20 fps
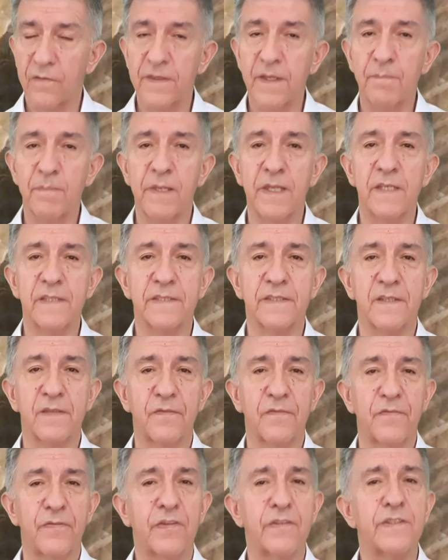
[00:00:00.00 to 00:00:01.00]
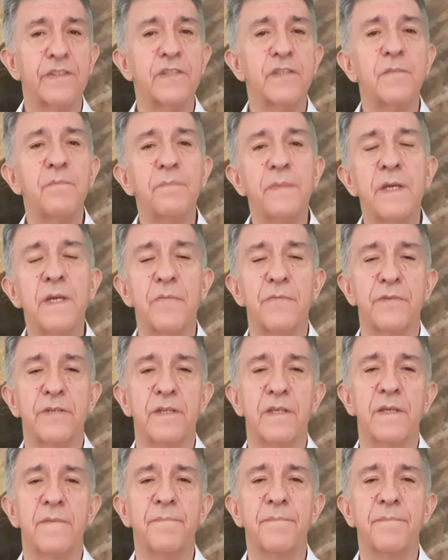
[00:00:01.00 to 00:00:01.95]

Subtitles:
the Blessed Virgin Mary,